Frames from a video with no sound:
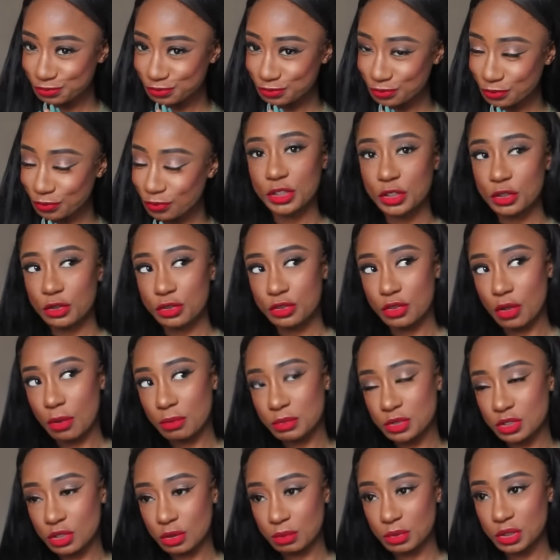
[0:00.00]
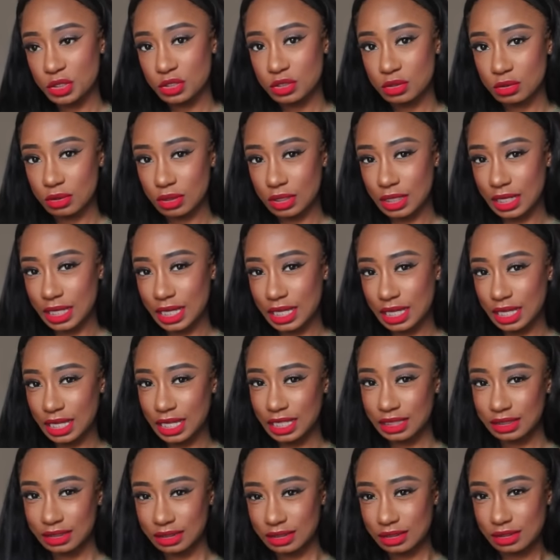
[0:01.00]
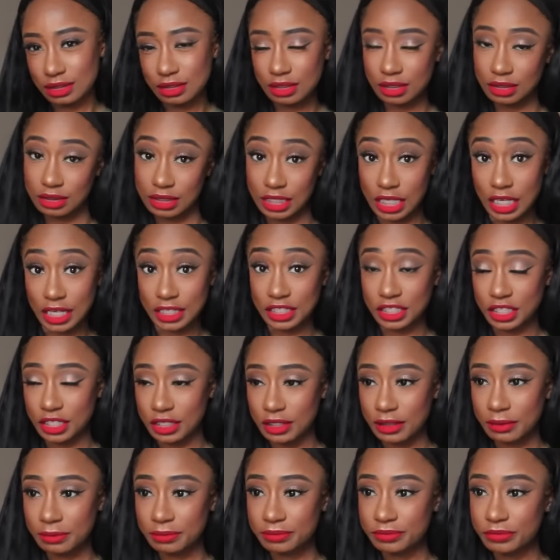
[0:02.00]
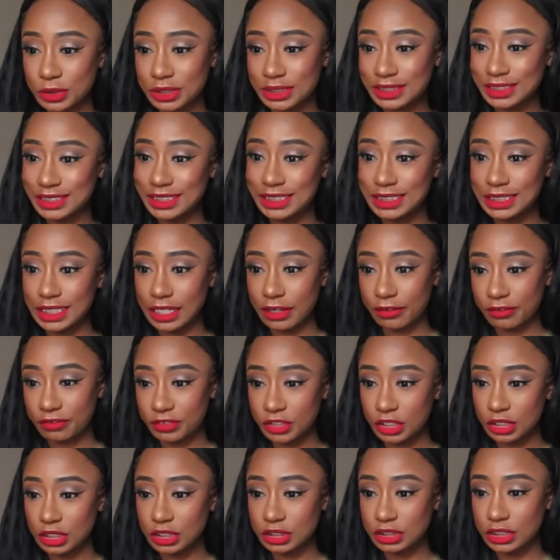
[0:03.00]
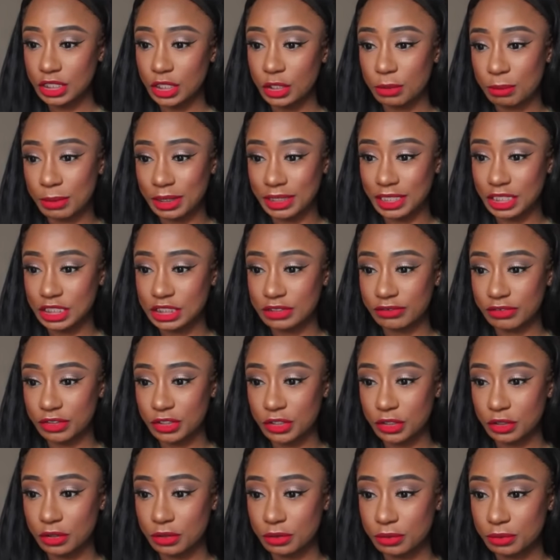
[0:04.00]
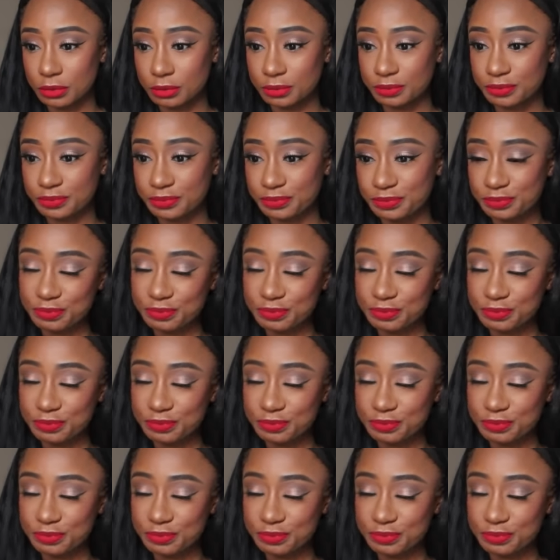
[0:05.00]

Give this video a thumbs up just so that I can get the idea. I would definitely see you in my next video.